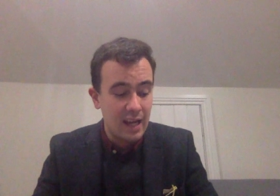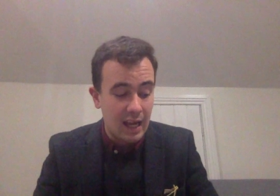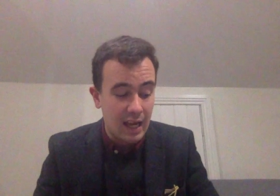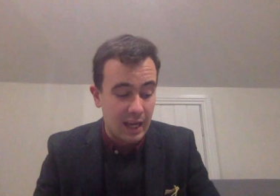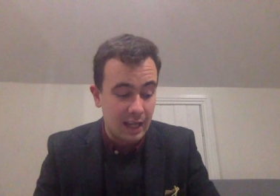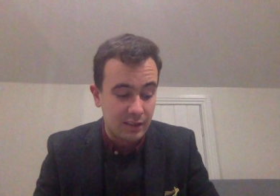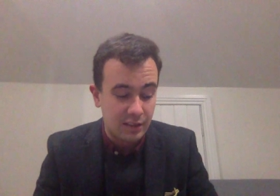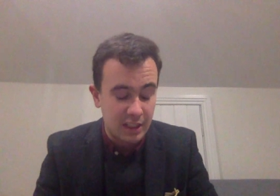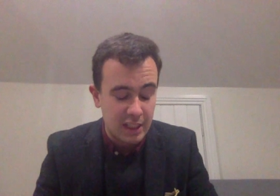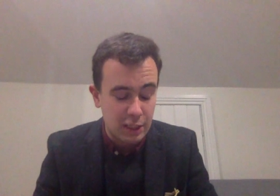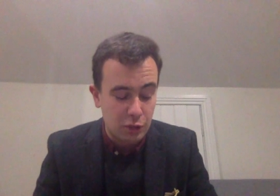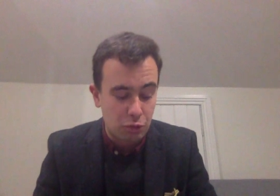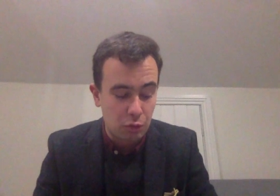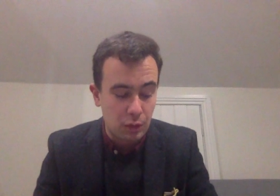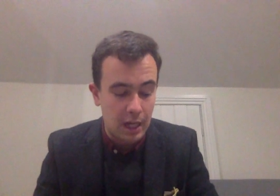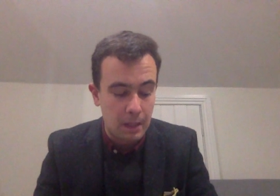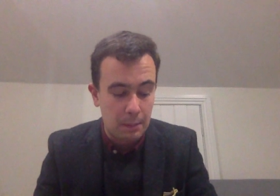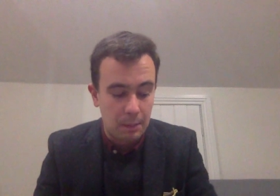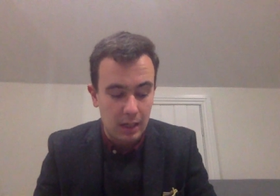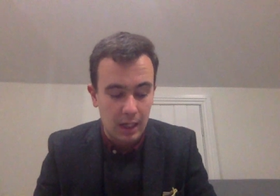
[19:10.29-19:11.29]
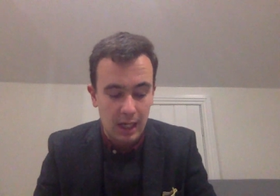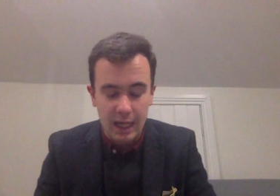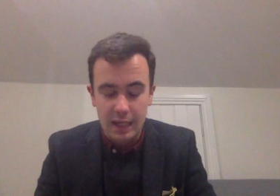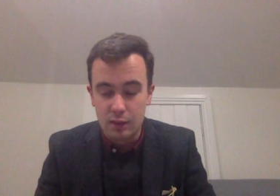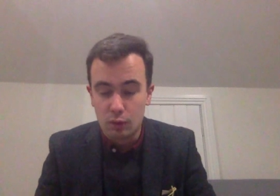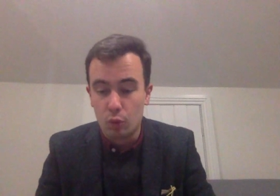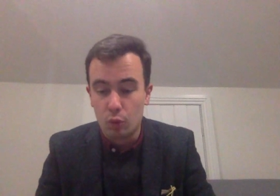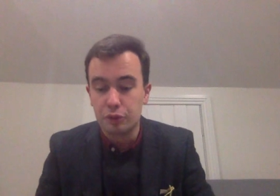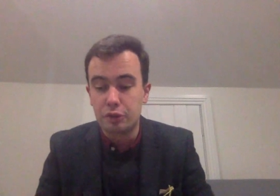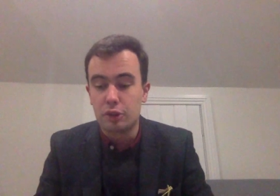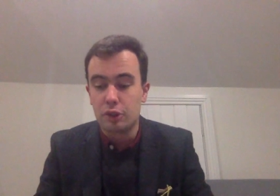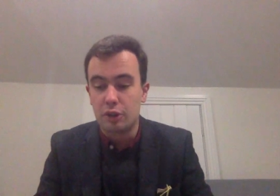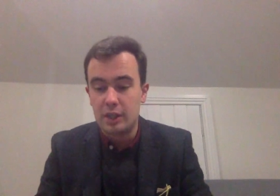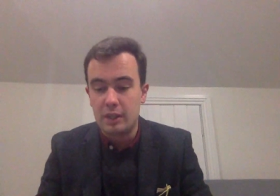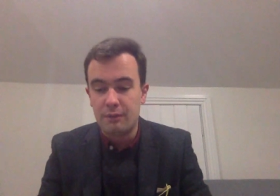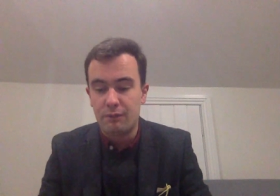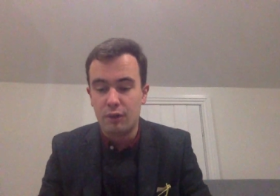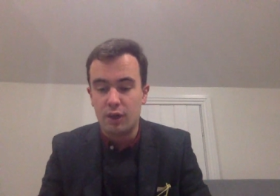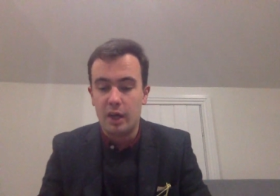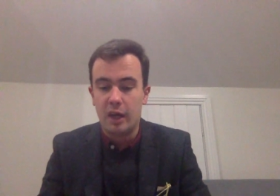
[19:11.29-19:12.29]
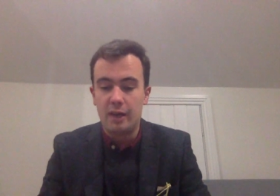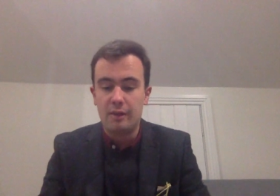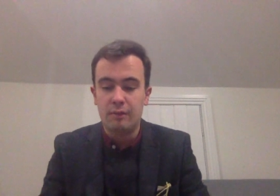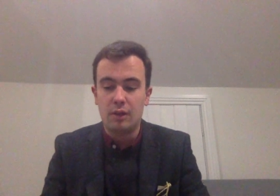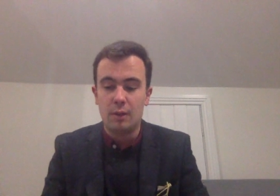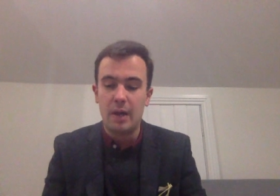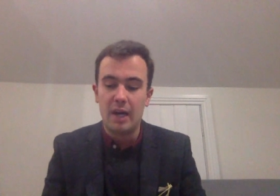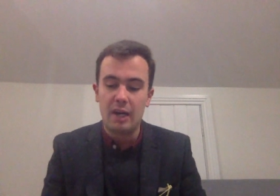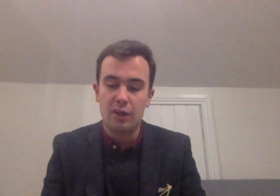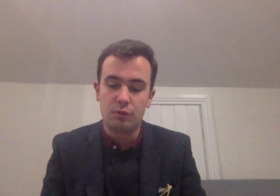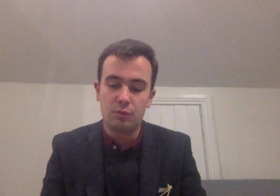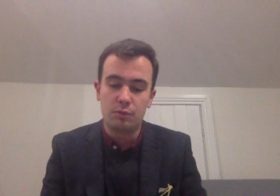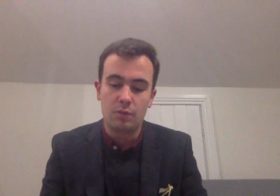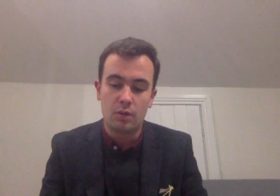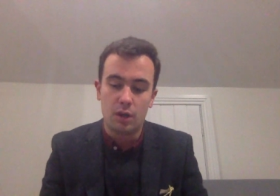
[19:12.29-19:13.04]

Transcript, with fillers: Uh, it's an each way play in the 135, the mayor's,